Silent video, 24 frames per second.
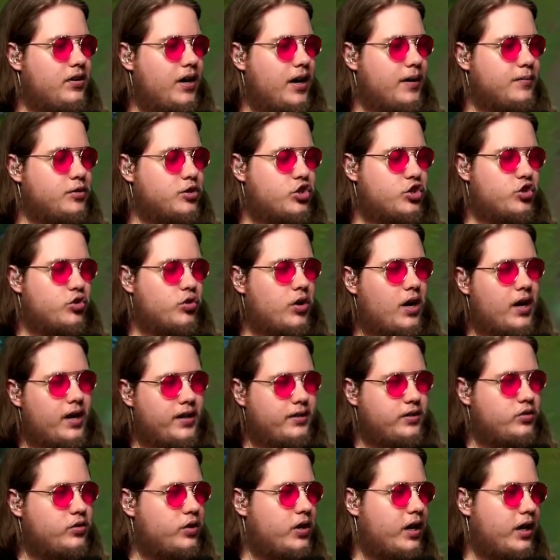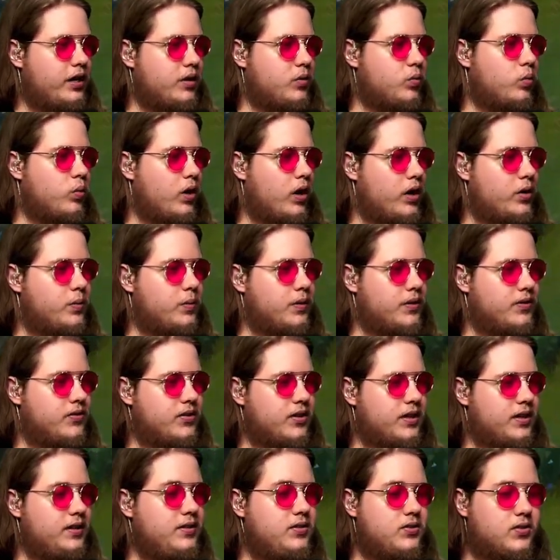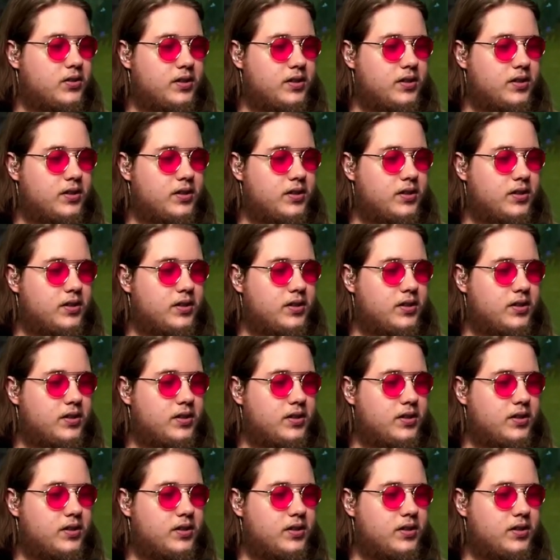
I'm trying to kind of work with things,